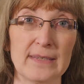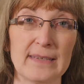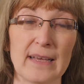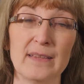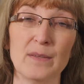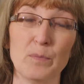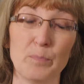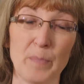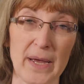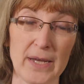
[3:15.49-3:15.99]

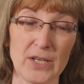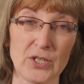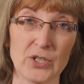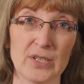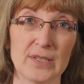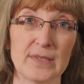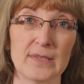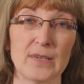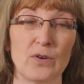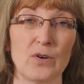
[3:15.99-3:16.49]
and the
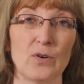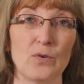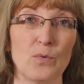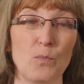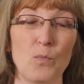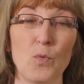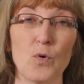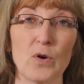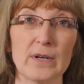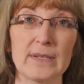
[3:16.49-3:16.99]
patients are
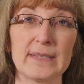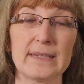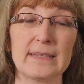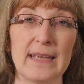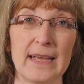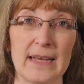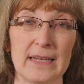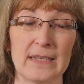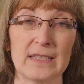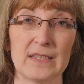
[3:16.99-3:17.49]
more
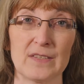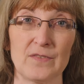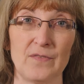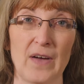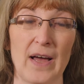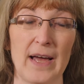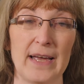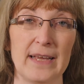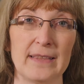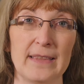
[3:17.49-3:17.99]

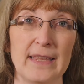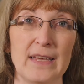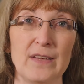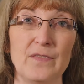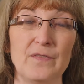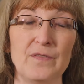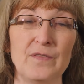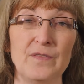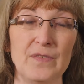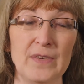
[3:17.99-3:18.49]
satisfied. They
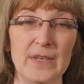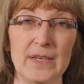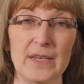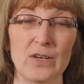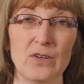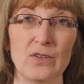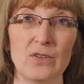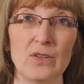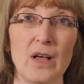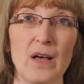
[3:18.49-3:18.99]

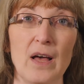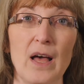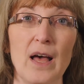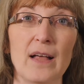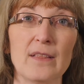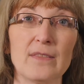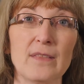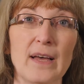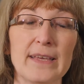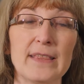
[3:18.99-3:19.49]
feel
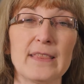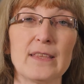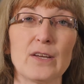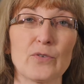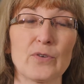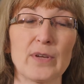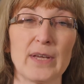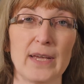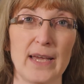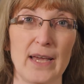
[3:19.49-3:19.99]
like
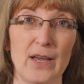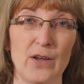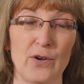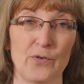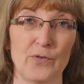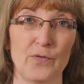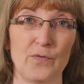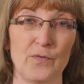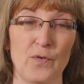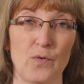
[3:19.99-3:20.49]
they're
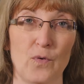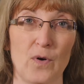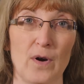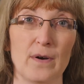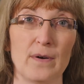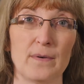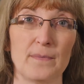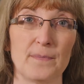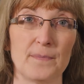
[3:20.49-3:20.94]
cared for.